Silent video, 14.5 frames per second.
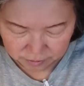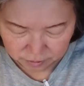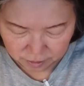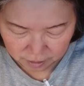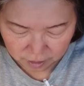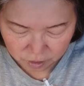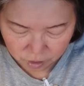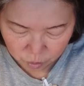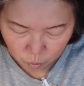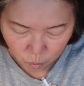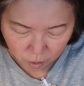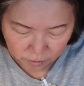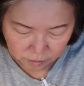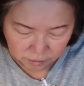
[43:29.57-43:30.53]
And then you
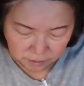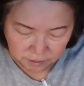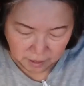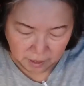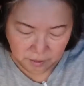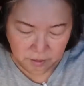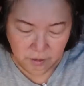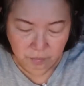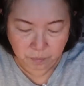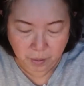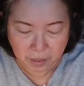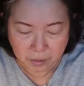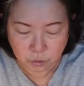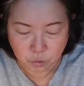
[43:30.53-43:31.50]
want the center
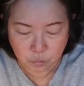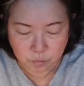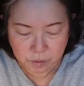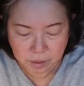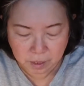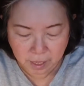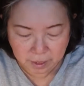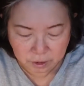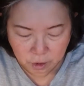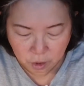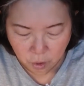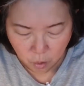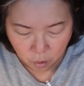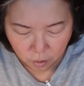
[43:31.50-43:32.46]
part to be as
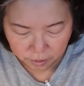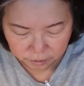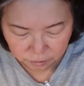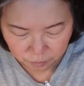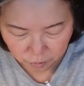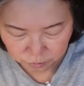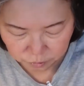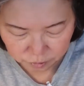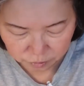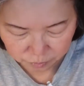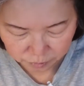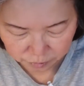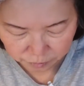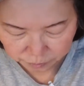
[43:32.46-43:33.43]
long as
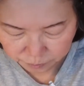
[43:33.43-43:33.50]
possible.